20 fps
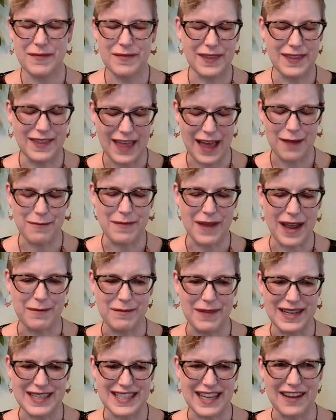them and
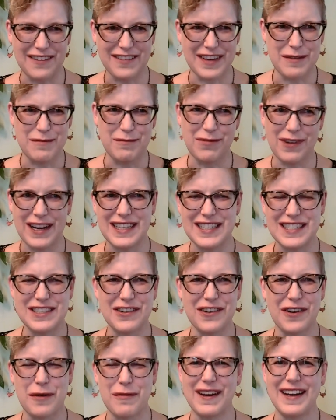myself can
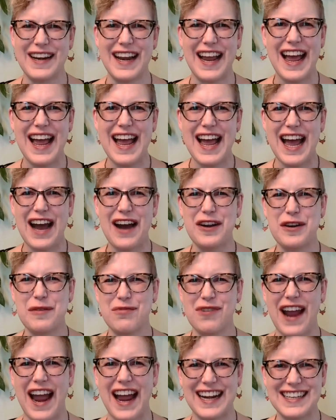brainstorm on how to
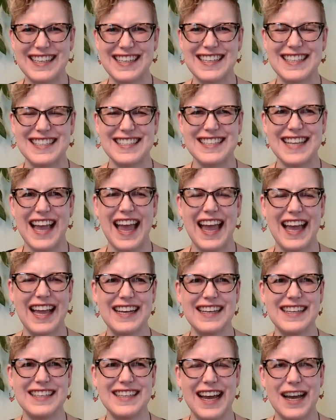practice
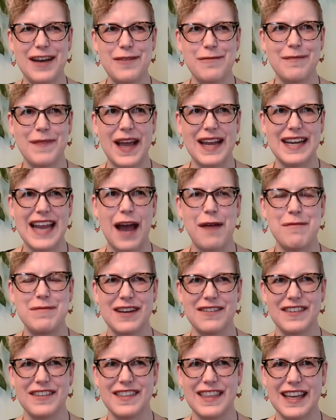and adapt
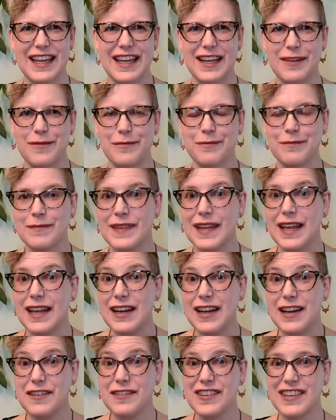everything
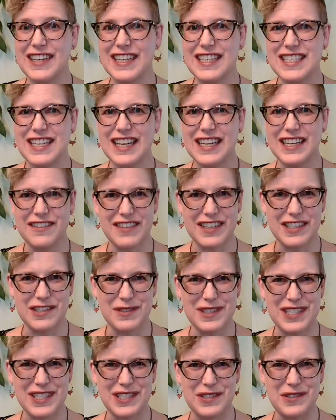for each individual
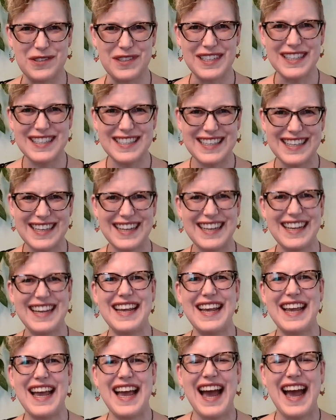student.
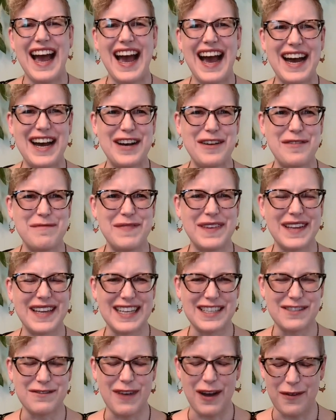
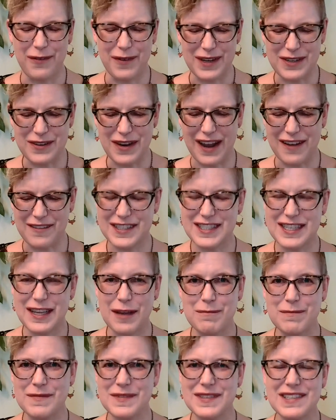Because while we do have
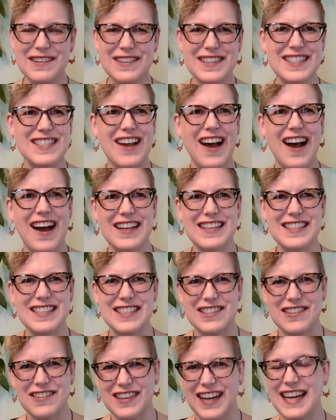some certain songs and
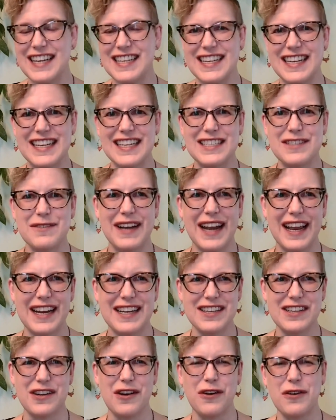certain ideas we like
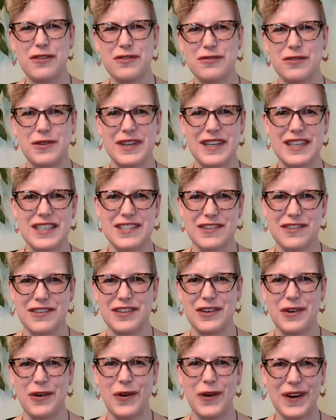to go through in a certain
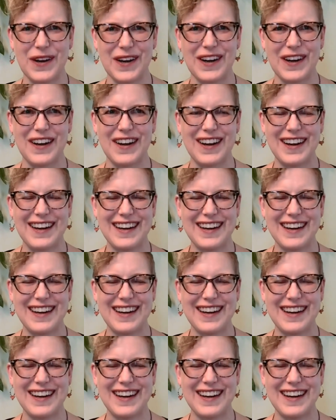order,